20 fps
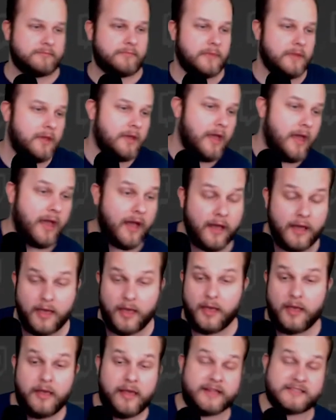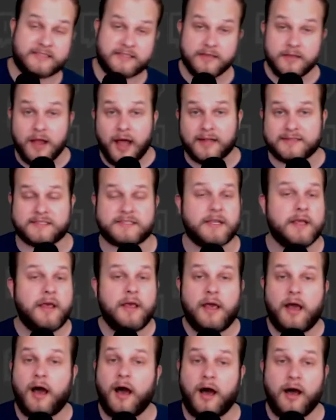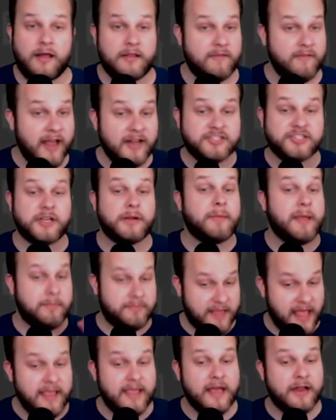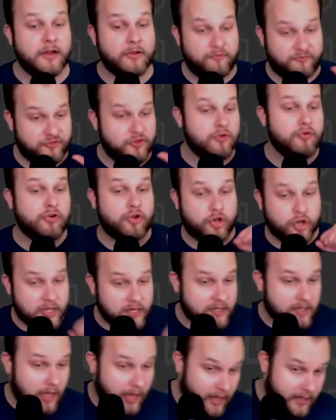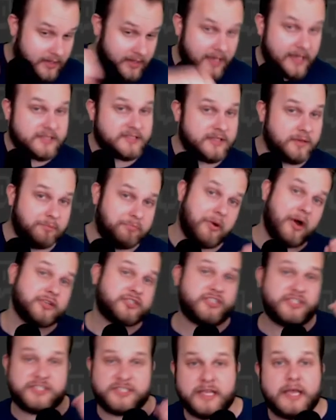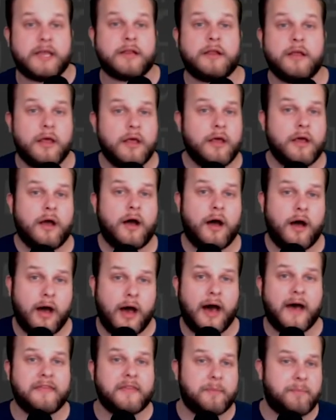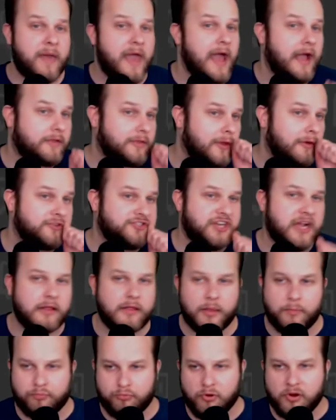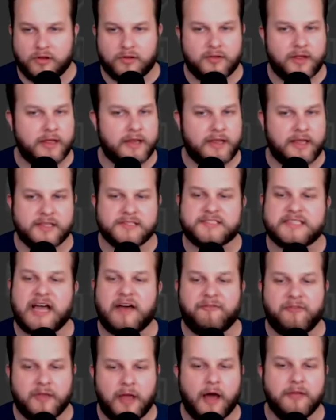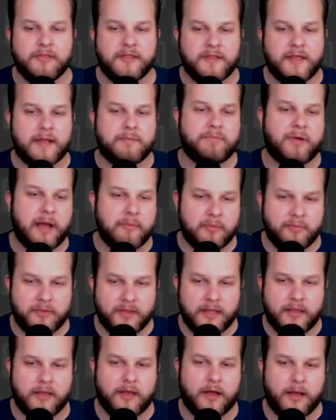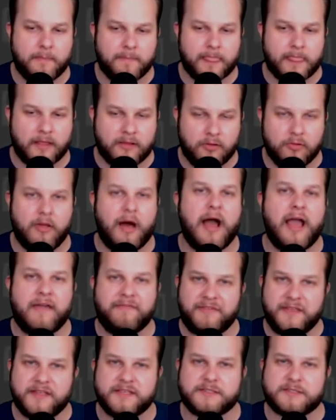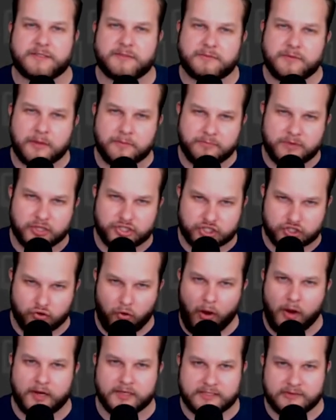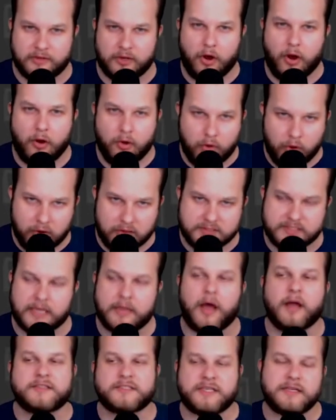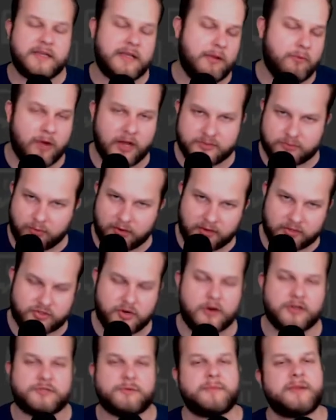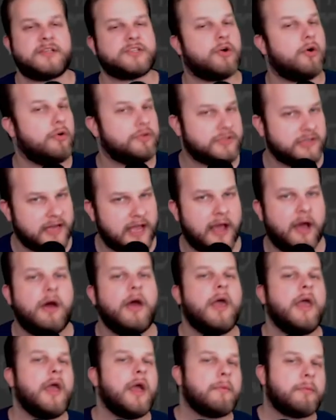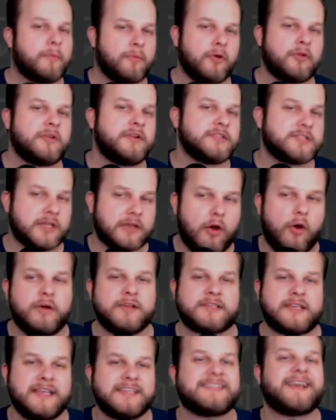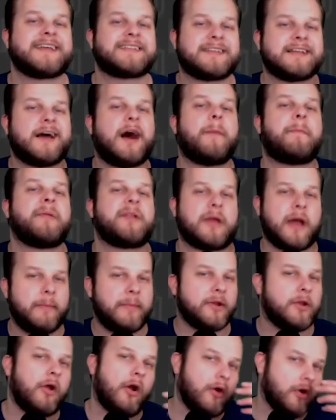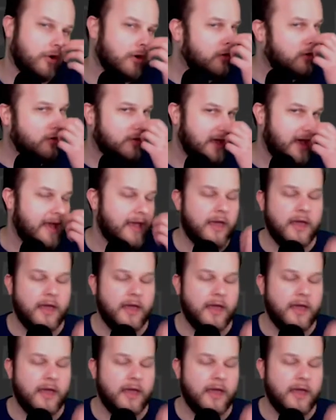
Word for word: Yeah, it's nuts. And eventually, I mean, they get a few good kicks and punches in on the pack, though, chat. Like, Brooklyn, he's definitely, other than probably Goliath, he's the strongest of the gargoyles. Like, Hudson, he was one of the strongest ones, but he's older now. But Brooklyn's like, oh, he's like the up-and-coming gargoyle, okay?